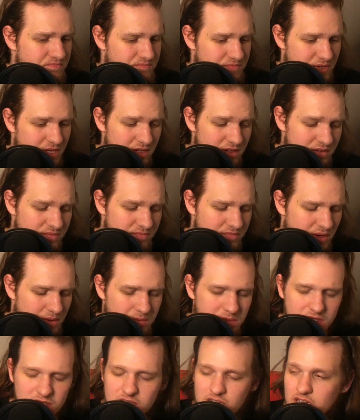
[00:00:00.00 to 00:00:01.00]
yeah,
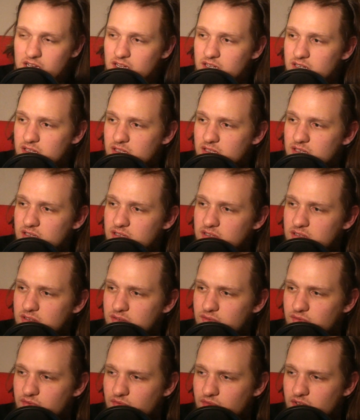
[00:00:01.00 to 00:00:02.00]
I'm excited to
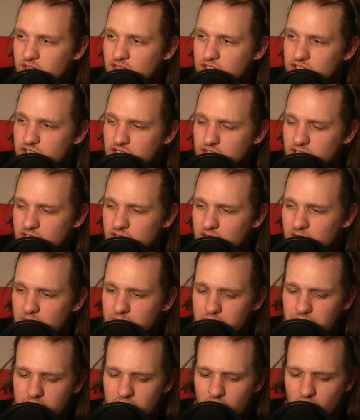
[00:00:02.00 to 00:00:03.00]
finish it
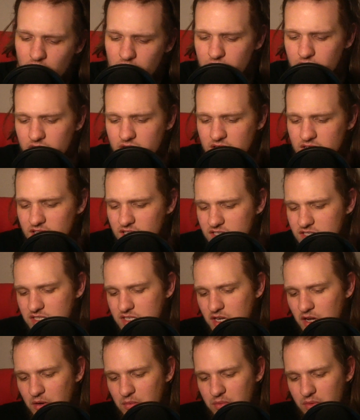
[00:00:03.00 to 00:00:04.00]
up. Hopefully next
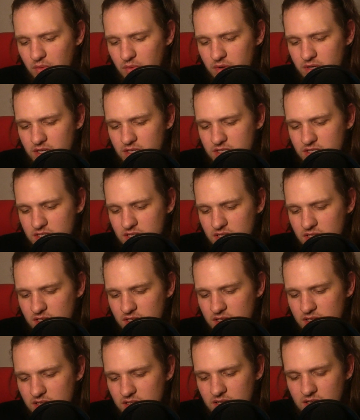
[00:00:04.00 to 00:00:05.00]
couple weeks, and
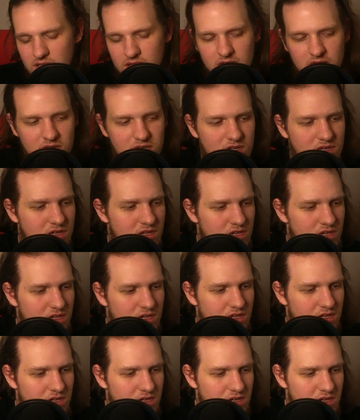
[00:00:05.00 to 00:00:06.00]
then
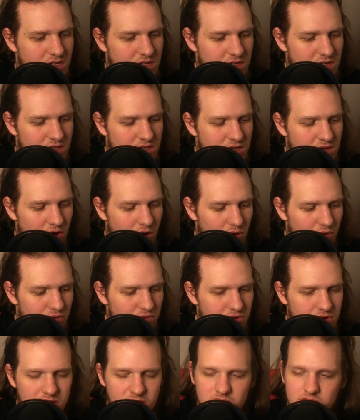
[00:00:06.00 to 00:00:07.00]

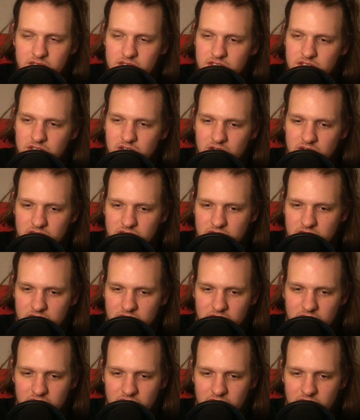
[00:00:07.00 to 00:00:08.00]
hopefully start
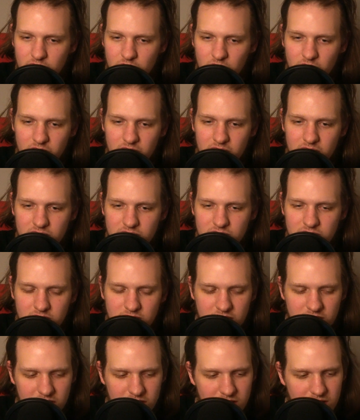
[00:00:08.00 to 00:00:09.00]
sending it around
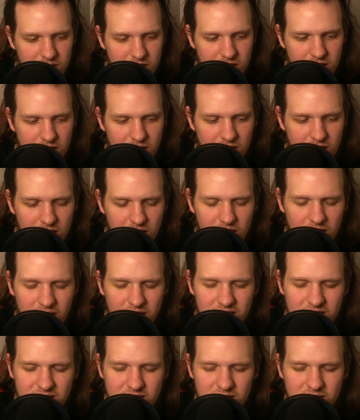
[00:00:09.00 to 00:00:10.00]
and
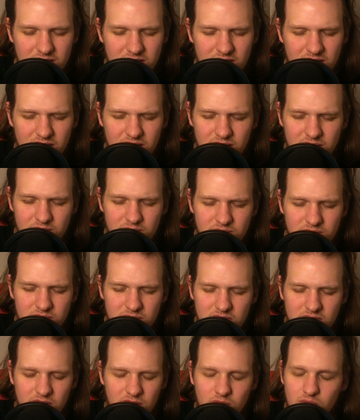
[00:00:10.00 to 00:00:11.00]
let them
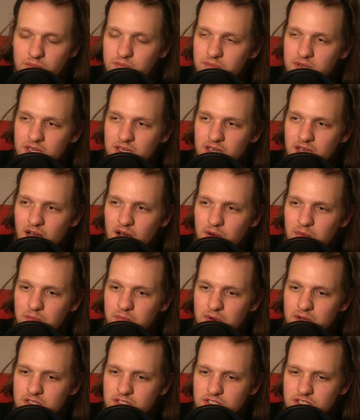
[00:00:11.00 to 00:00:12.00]
tell me how
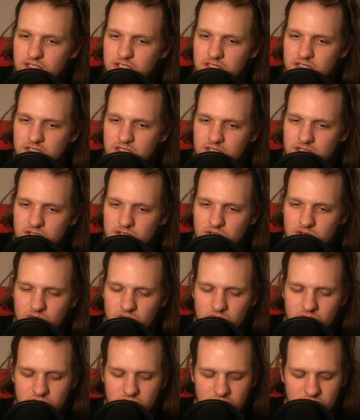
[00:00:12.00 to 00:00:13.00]
much it
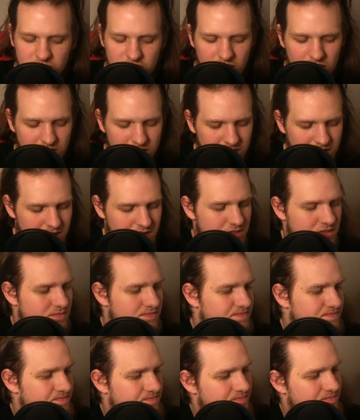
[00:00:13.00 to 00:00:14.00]
sucks.
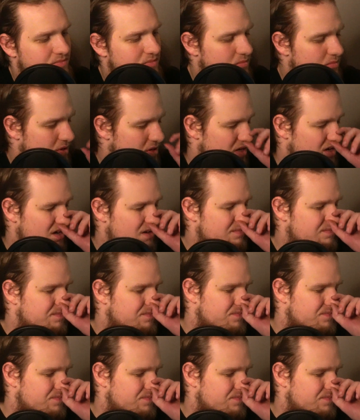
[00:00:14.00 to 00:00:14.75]
But yeah,